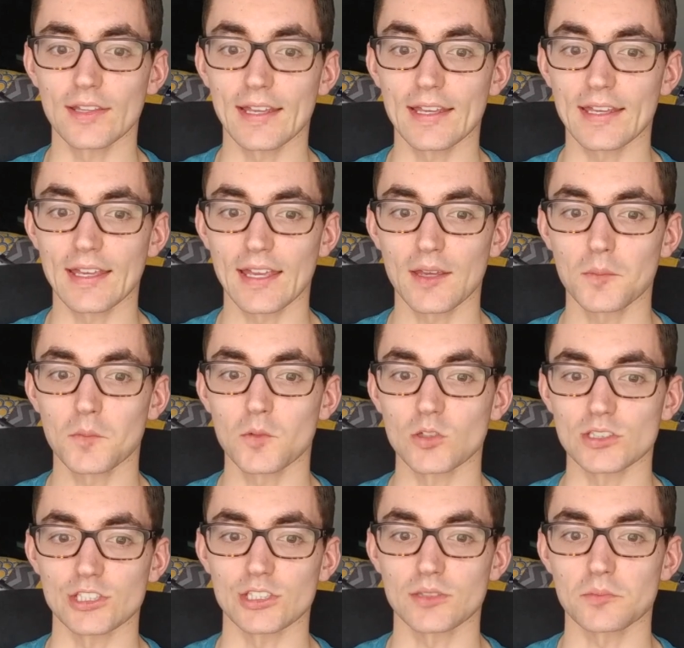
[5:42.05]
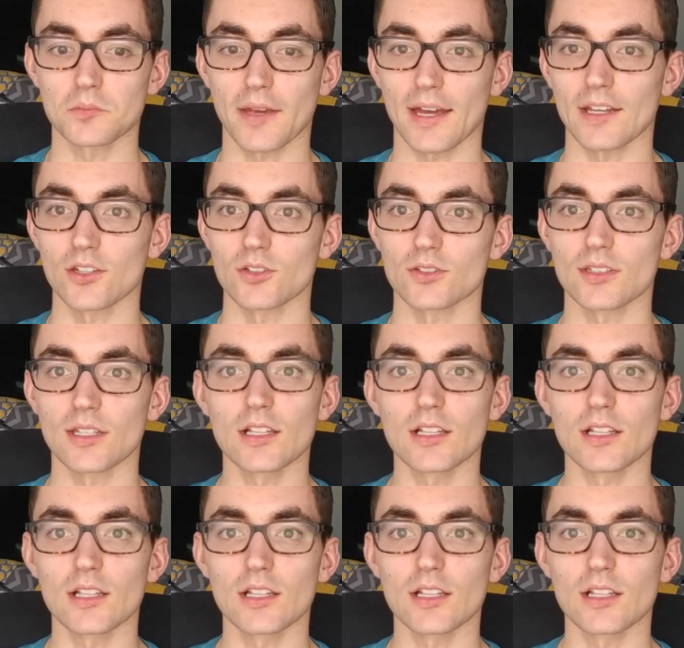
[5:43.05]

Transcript: late game was just bad news.